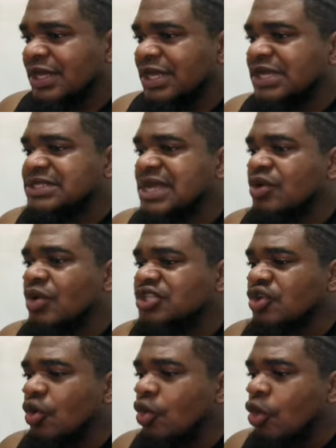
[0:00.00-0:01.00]
Gasa, go at
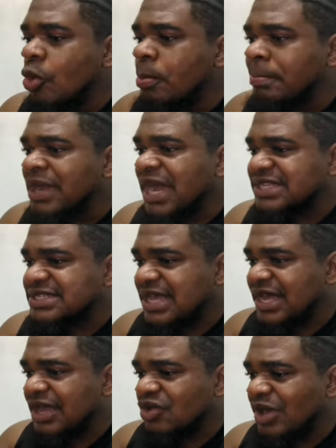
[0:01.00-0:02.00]
your home,
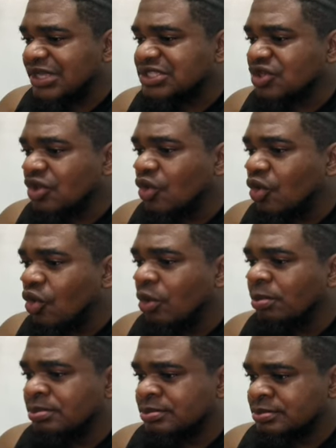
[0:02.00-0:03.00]
Gasa. Go at your
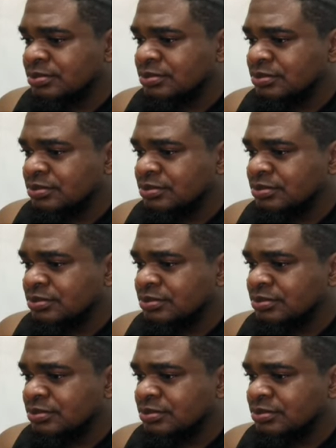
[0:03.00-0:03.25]
home.